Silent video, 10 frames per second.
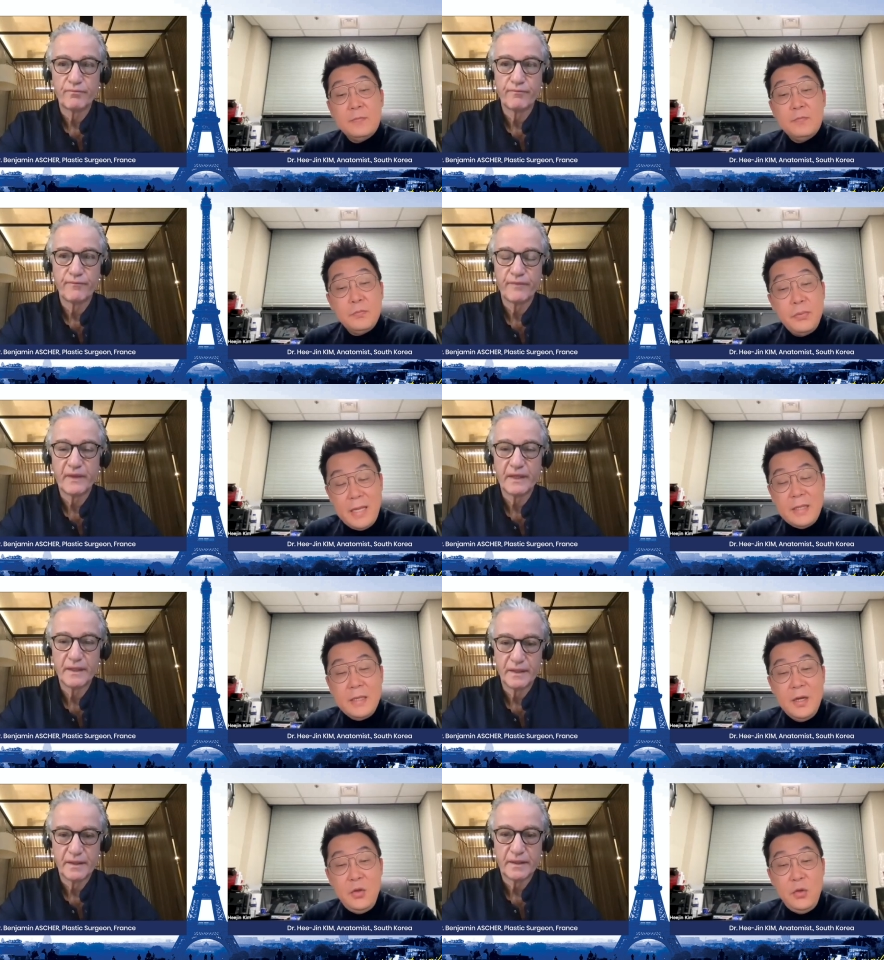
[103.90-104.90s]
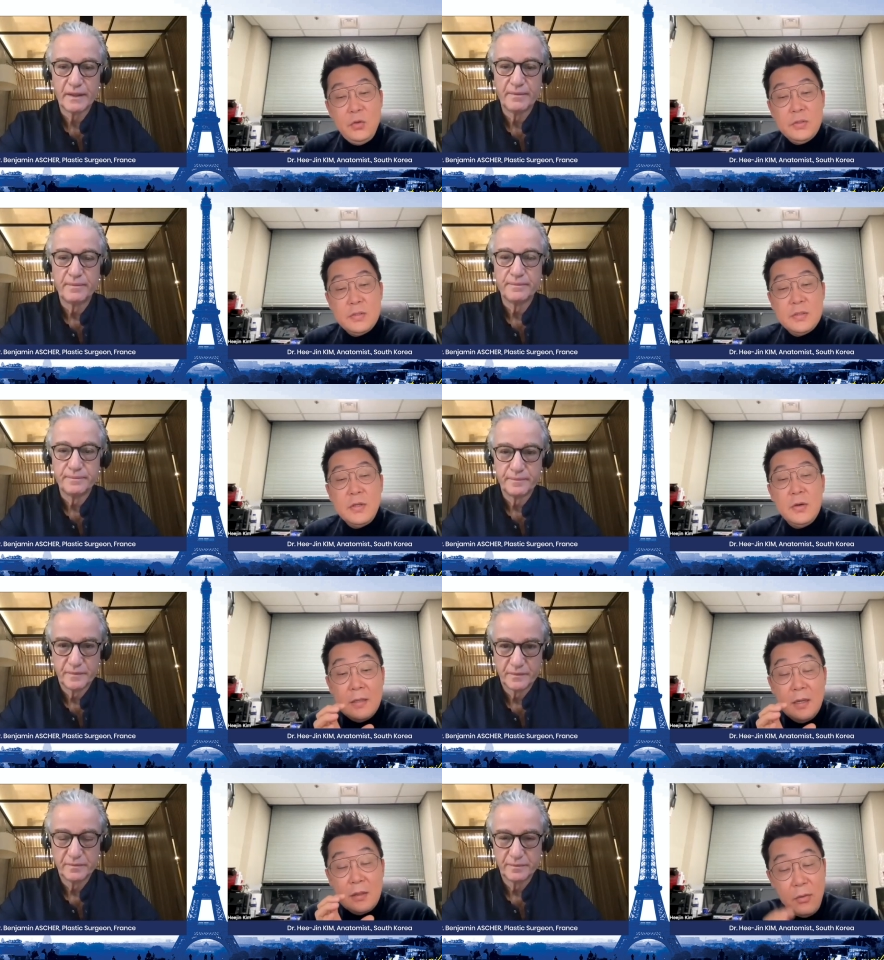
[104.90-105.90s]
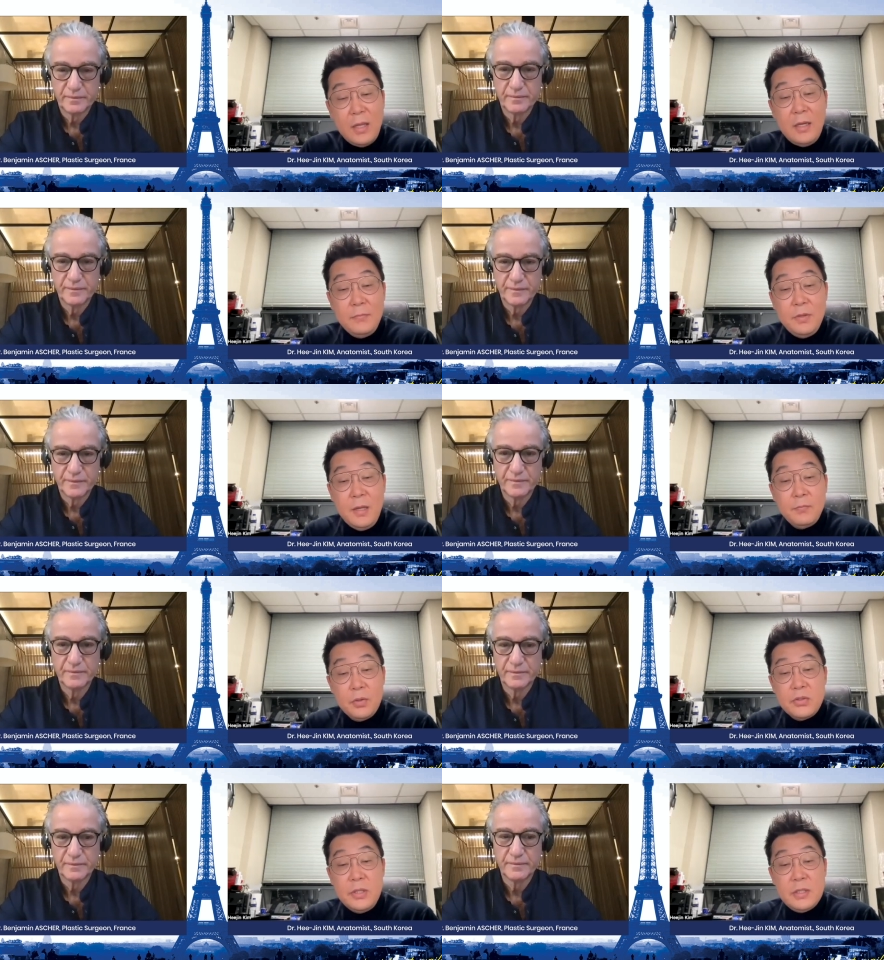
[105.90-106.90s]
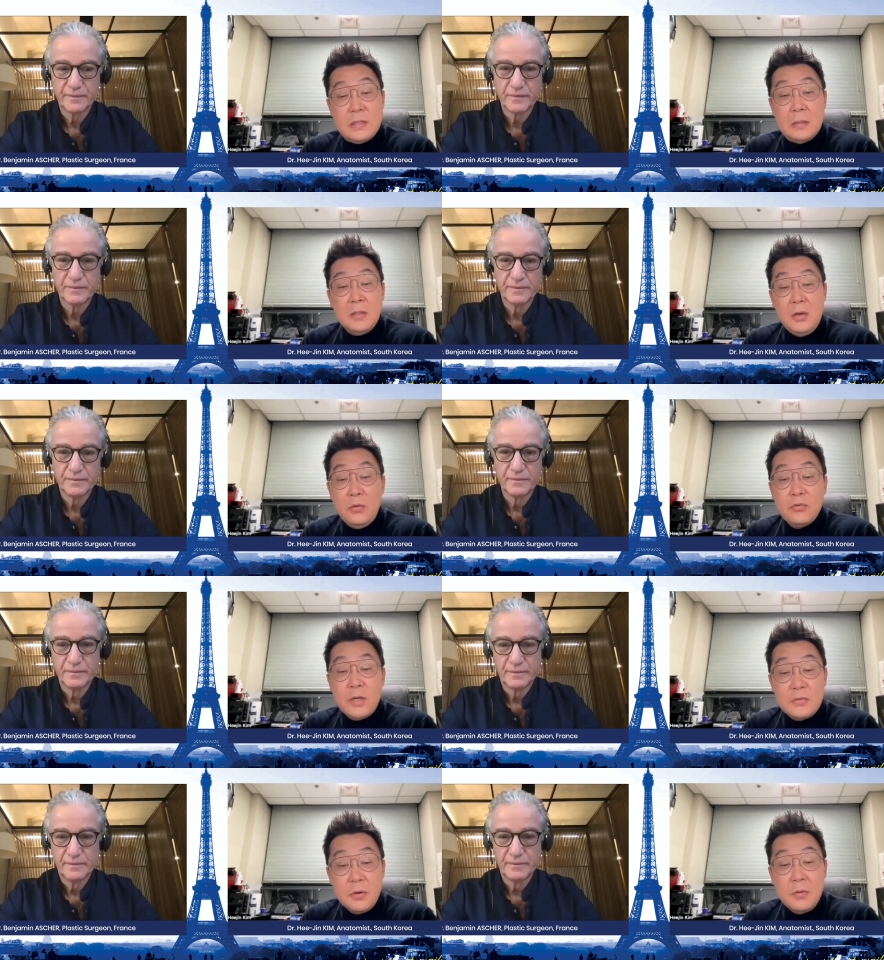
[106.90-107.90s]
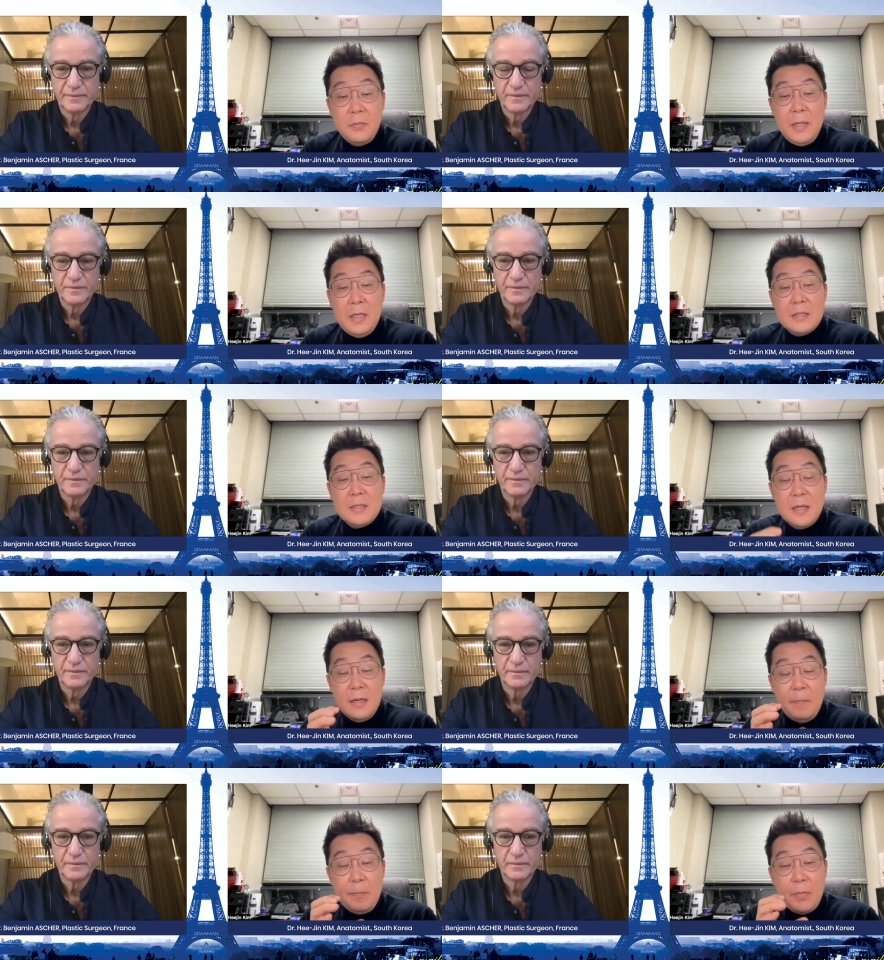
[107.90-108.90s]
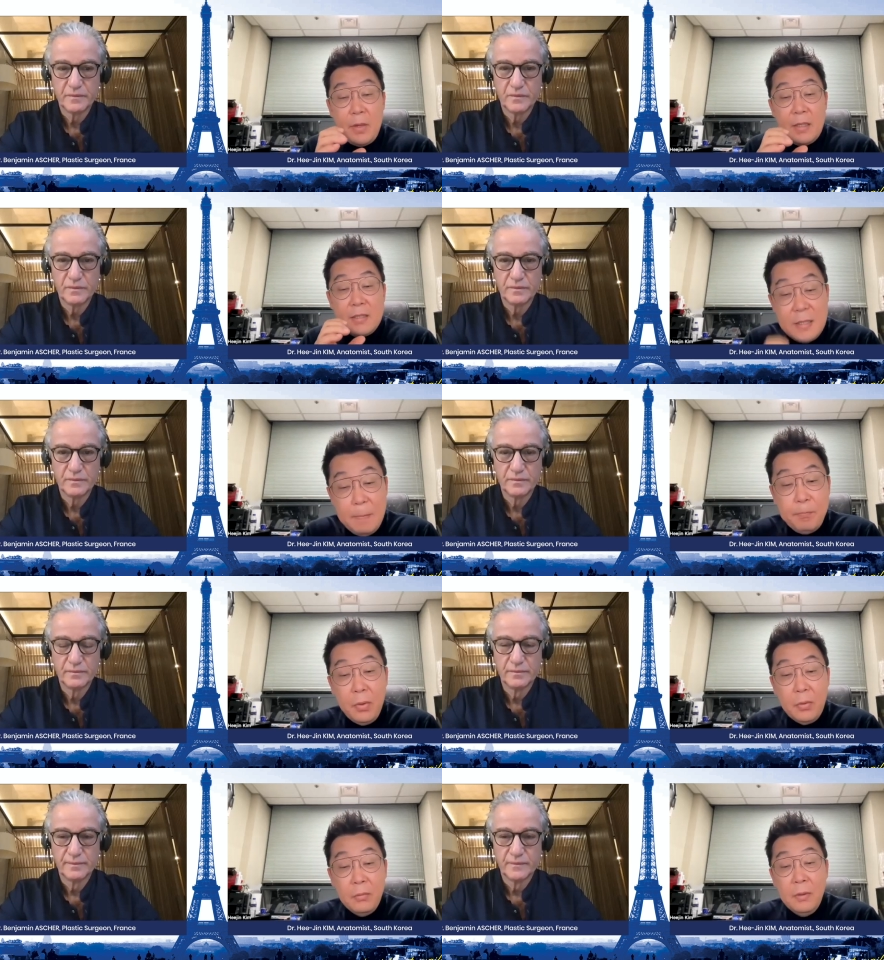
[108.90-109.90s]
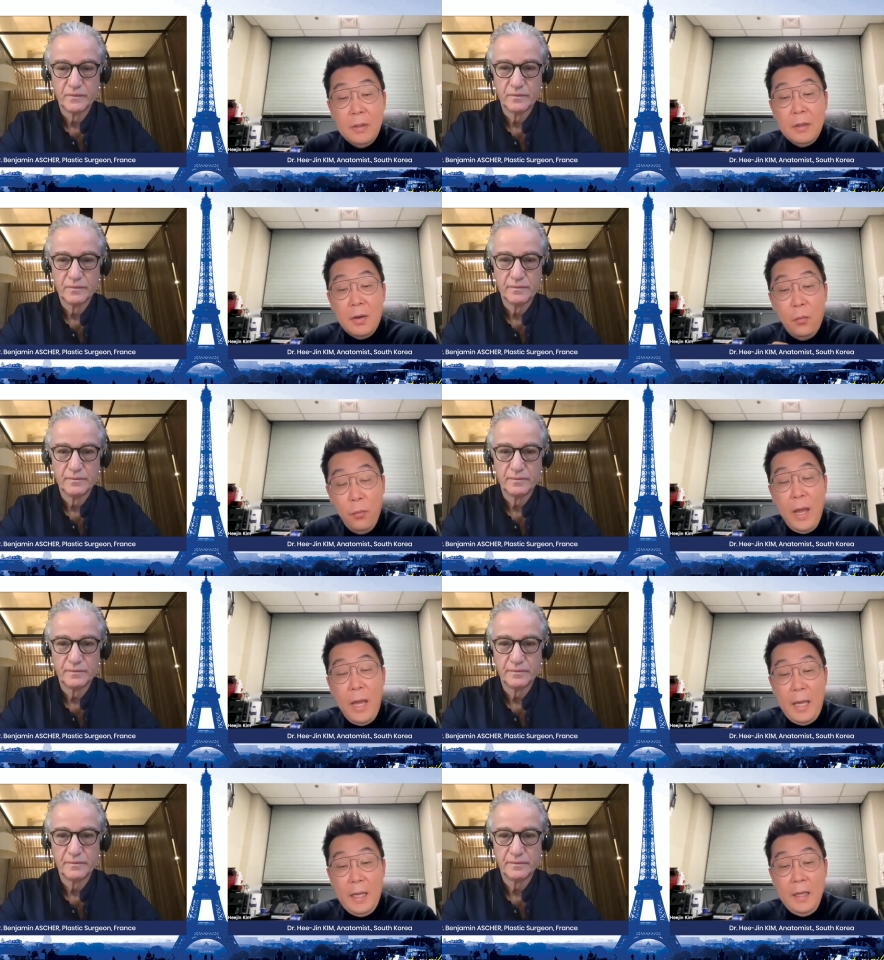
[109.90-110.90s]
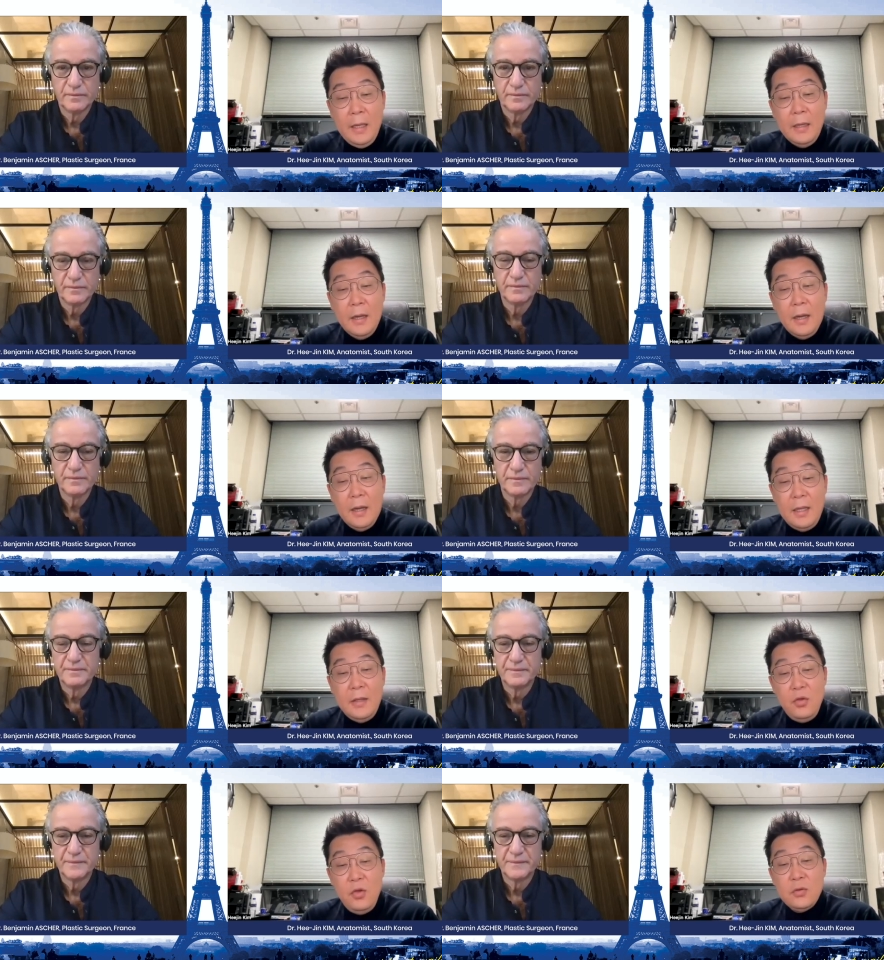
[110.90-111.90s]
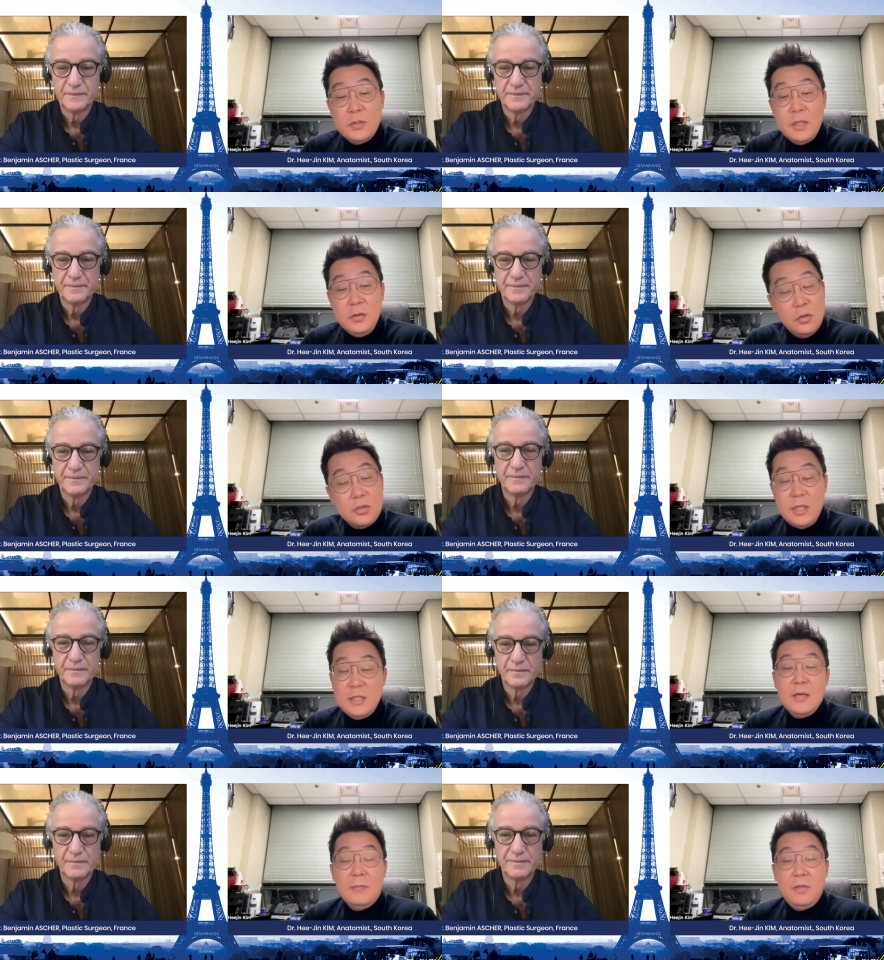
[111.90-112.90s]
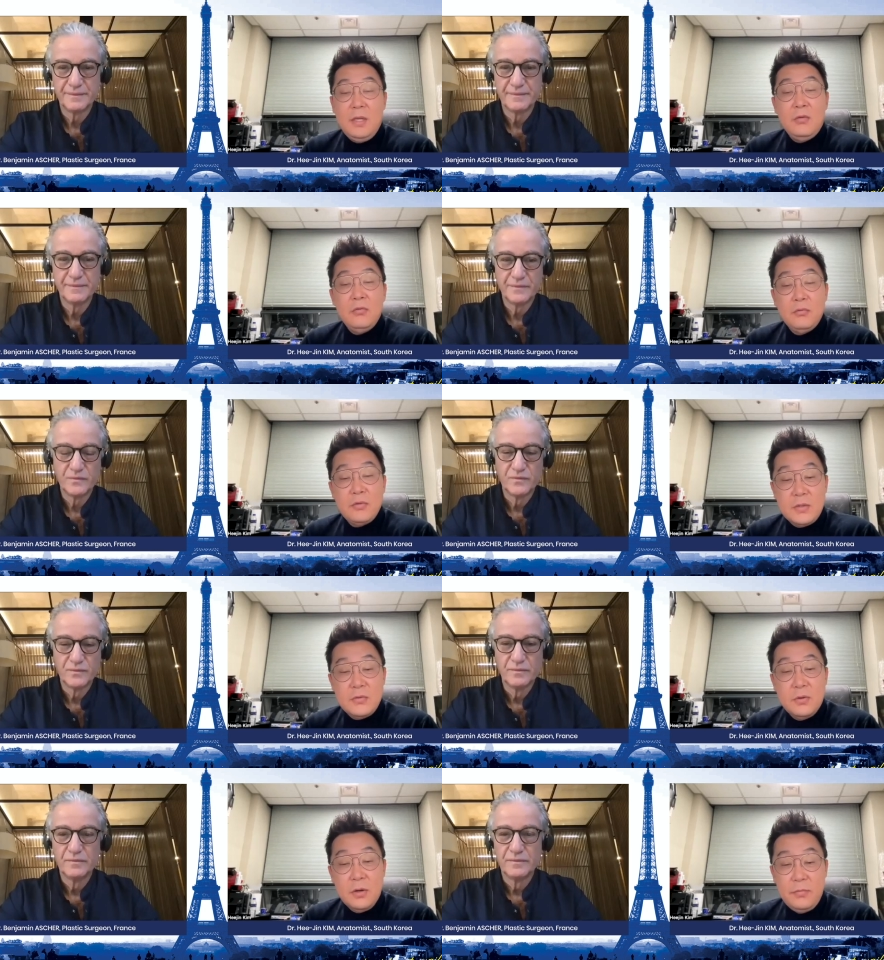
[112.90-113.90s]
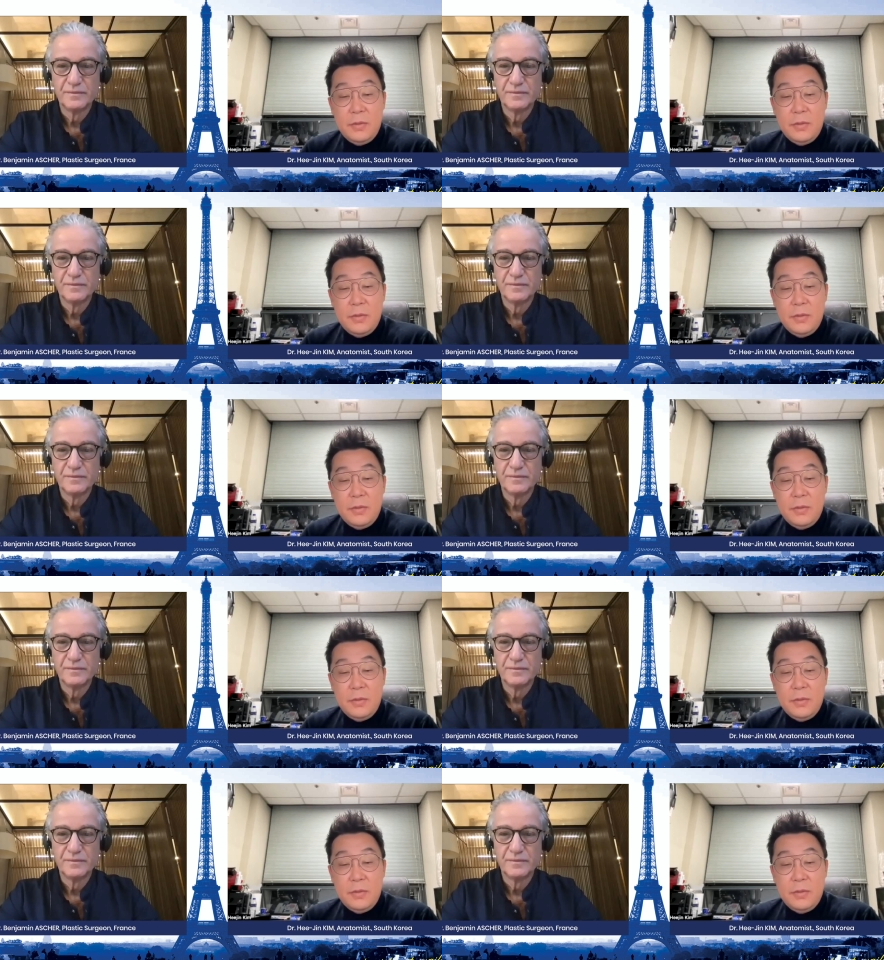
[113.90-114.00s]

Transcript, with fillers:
Speaker 1: practical use, you know, thread lifting procedures under the ultrasonography is the simple way in using usage of the ultrasonography.